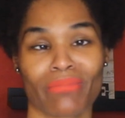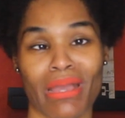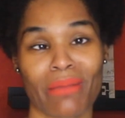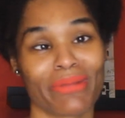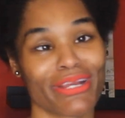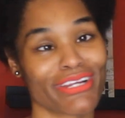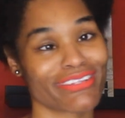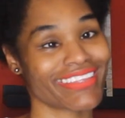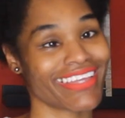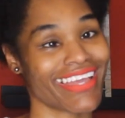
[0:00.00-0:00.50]
my
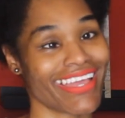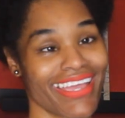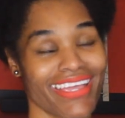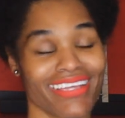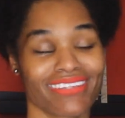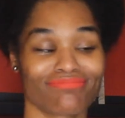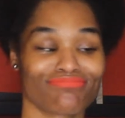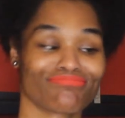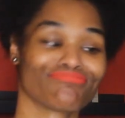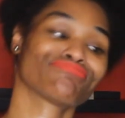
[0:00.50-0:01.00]

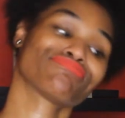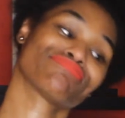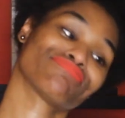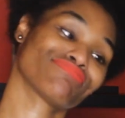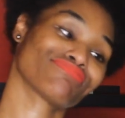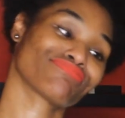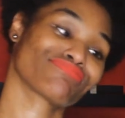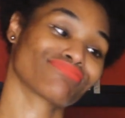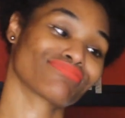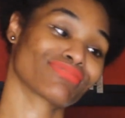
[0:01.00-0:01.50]
birthday.
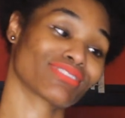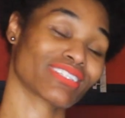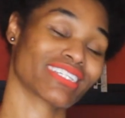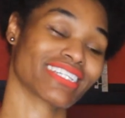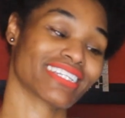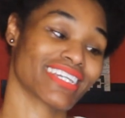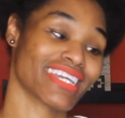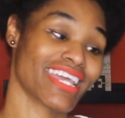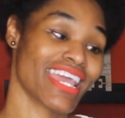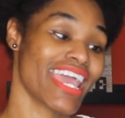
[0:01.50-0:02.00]

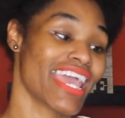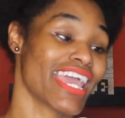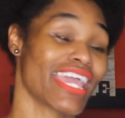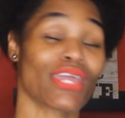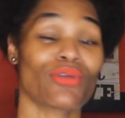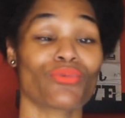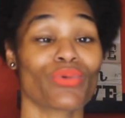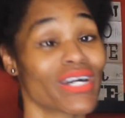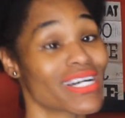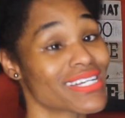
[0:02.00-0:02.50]

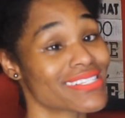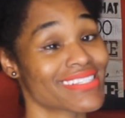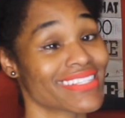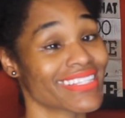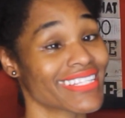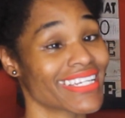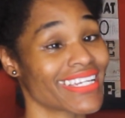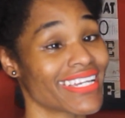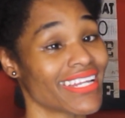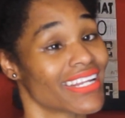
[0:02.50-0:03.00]
It was
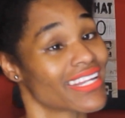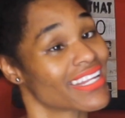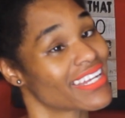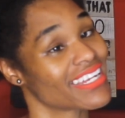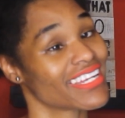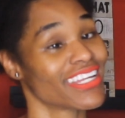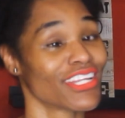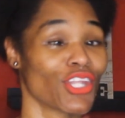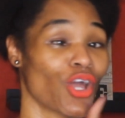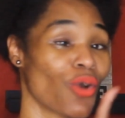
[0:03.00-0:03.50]

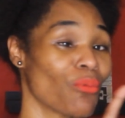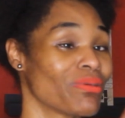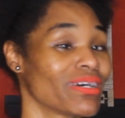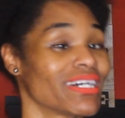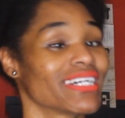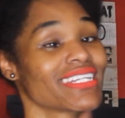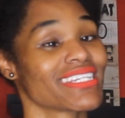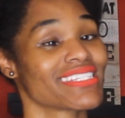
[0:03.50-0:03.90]
lit, no pun